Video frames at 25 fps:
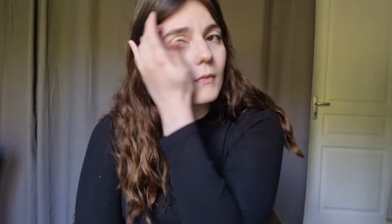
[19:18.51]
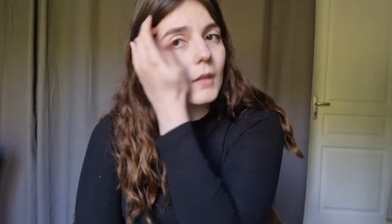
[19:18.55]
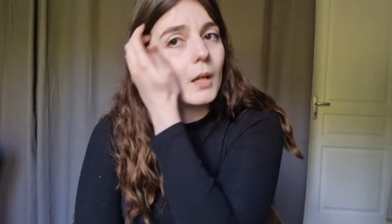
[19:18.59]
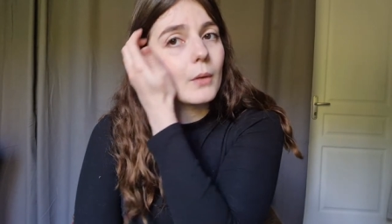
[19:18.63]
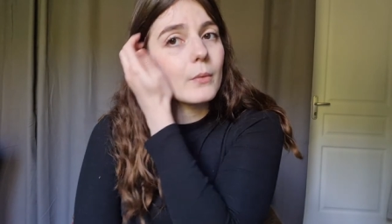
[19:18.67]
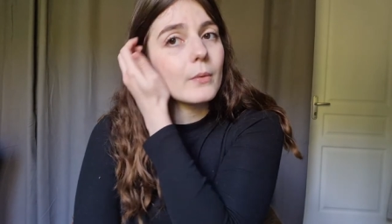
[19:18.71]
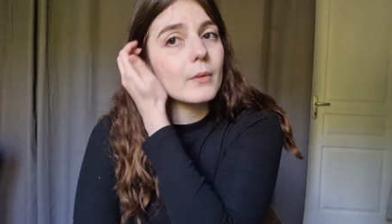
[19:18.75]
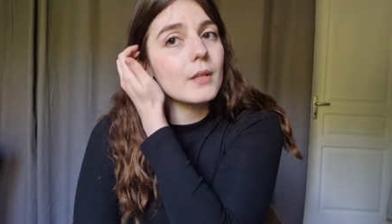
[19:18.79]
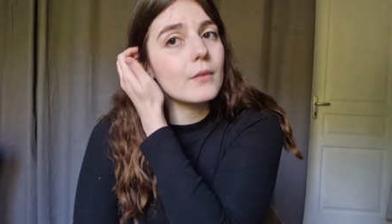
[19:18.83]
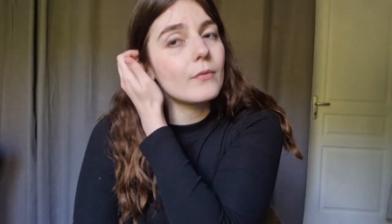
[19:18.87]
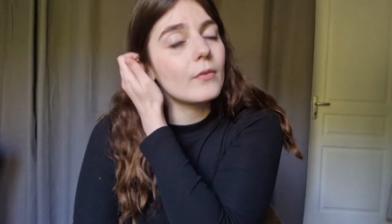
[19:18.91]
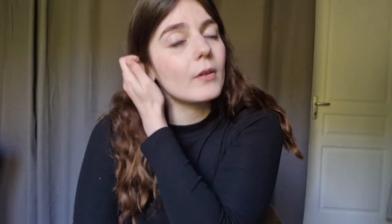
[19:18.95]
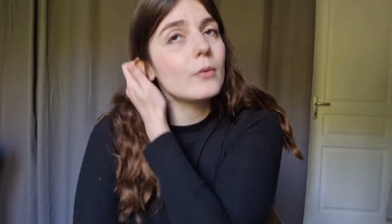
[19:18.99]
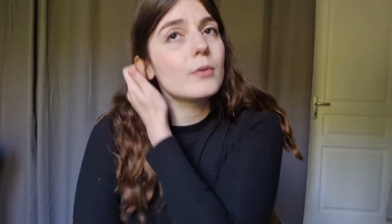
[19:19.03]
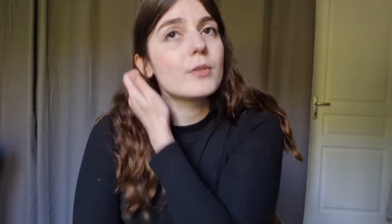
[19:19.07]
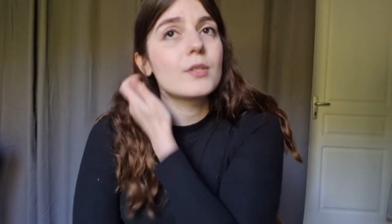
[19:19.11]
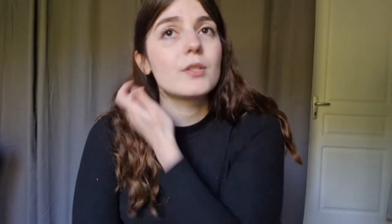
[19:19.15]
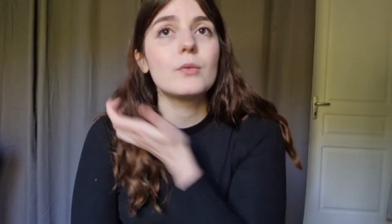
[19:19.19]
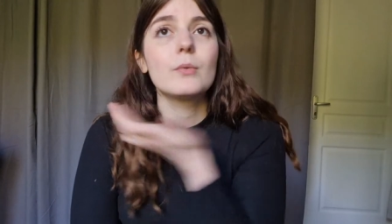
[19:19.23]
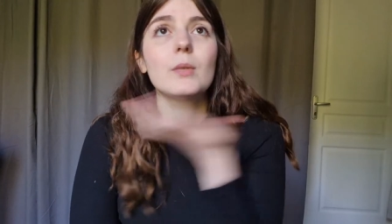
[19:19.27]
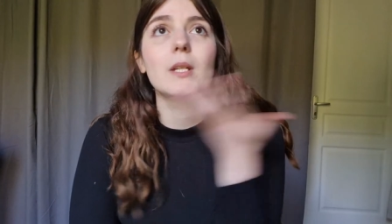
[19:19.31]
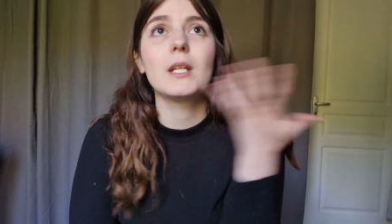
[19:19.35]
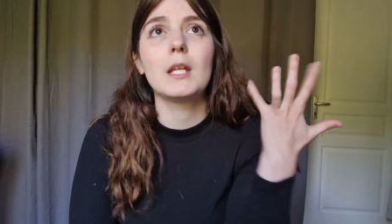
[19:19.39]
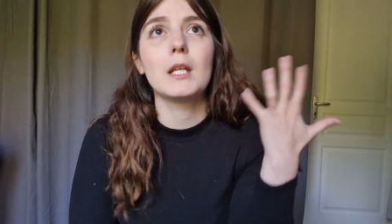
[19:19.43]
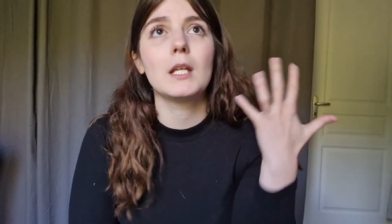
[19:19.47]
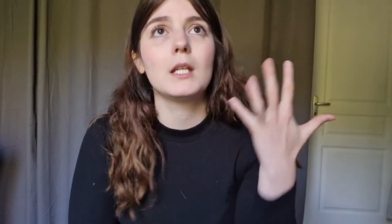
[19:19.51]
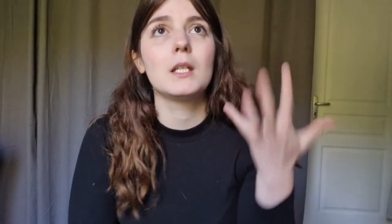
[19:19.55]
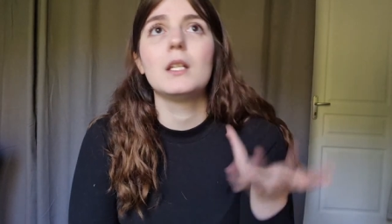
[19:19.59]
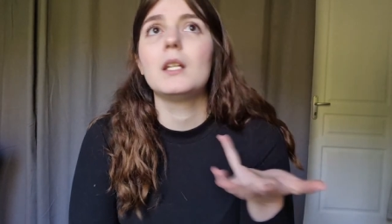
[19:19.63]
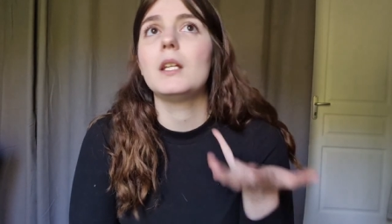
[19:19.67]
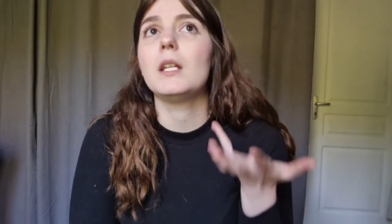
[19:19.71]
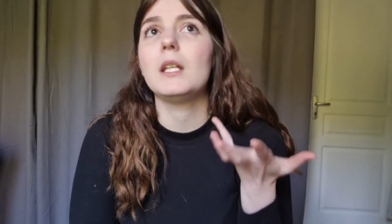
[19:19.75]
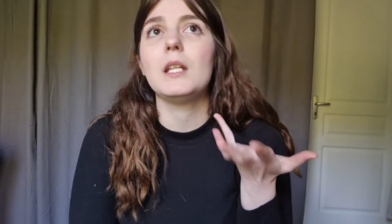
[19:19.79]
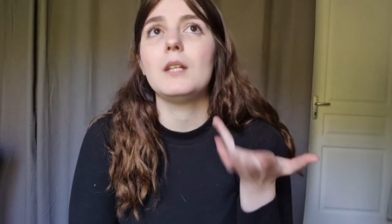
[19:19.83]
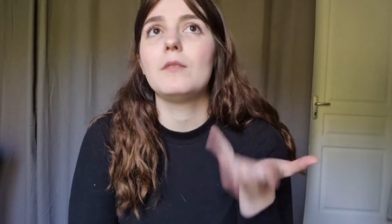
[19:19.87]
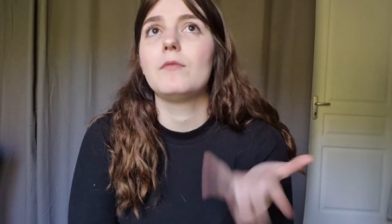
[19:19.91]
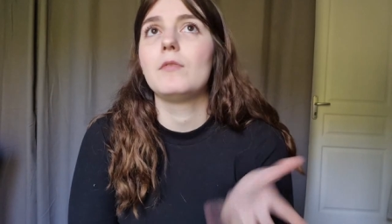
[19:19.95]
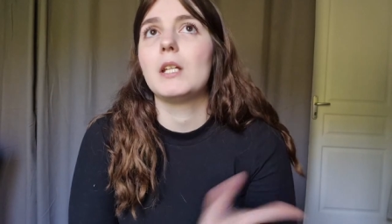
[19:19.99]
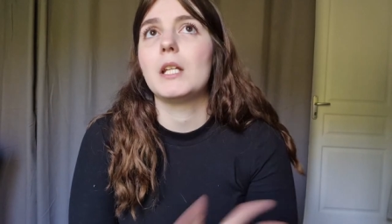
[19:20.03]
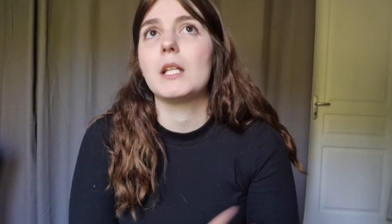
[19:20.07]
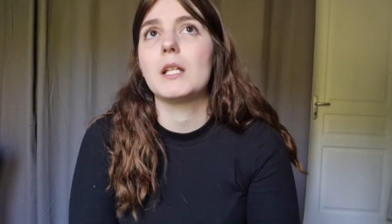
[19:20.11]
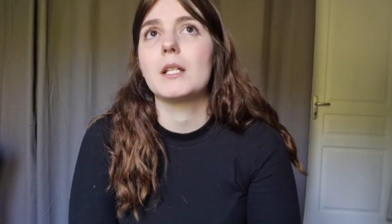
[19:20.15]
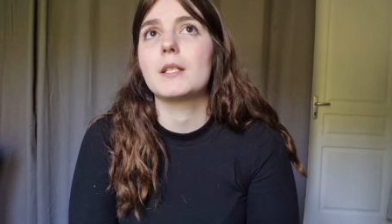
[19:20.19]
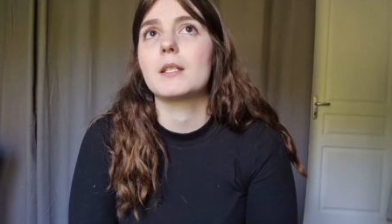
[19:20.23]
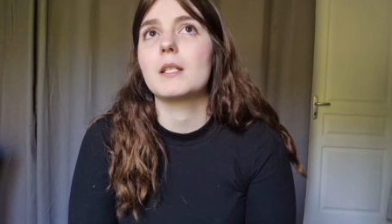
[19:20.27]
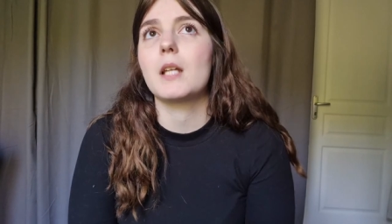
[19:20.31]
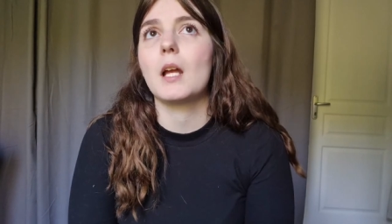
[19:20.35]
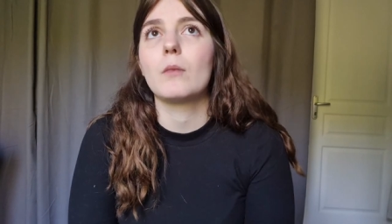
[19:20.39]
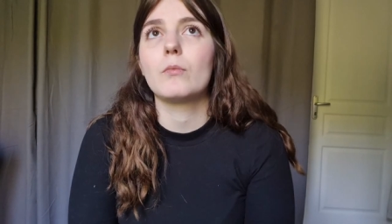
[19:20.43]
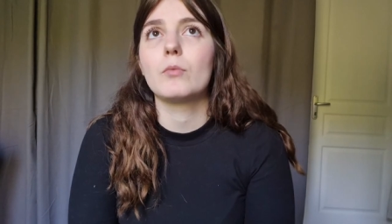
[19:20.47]
If I was doing it in the
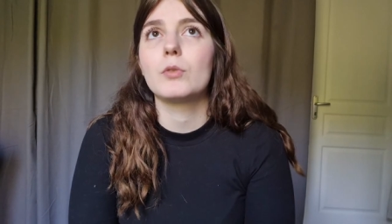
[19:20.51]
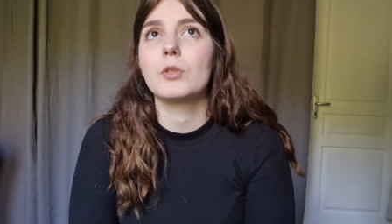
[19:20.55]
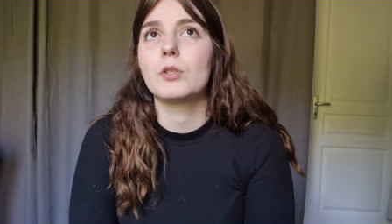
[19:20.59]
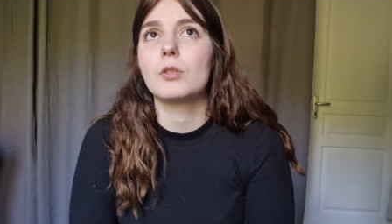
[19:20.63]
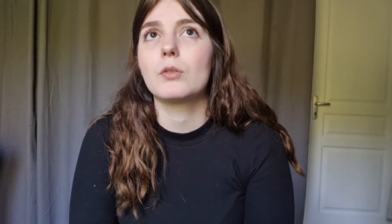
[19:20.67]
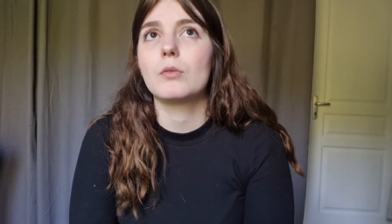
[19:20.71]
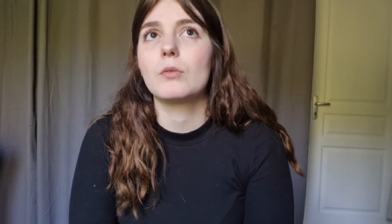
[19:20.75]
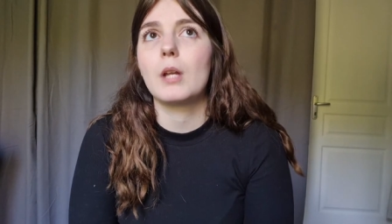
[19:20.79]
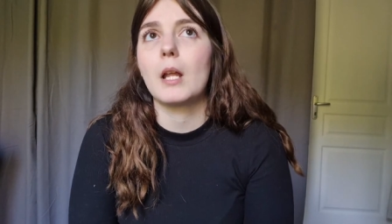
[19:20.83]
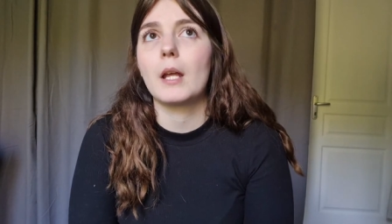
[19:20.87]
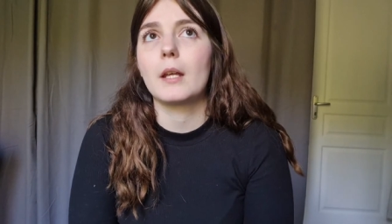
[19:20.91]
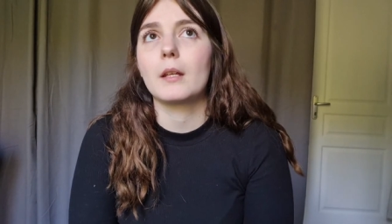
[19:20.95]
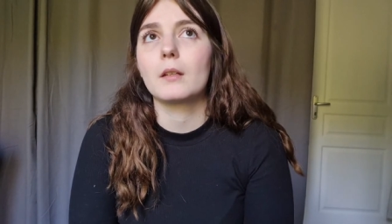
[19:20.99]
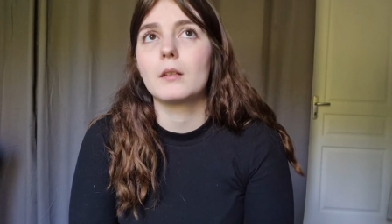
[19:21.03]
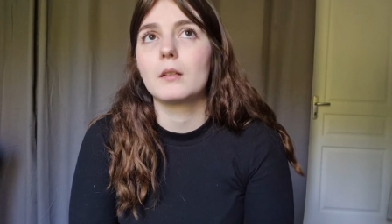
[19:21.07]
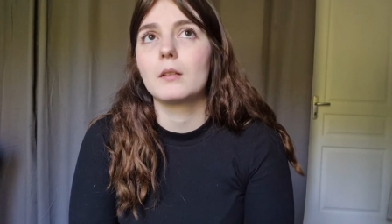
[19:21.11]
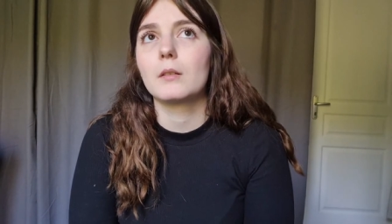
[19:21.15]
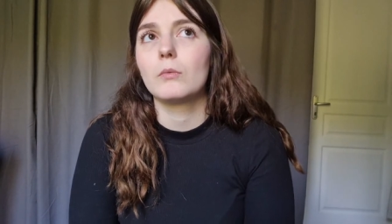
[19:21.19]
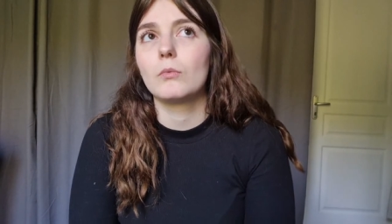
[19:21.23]
evenings, I would do like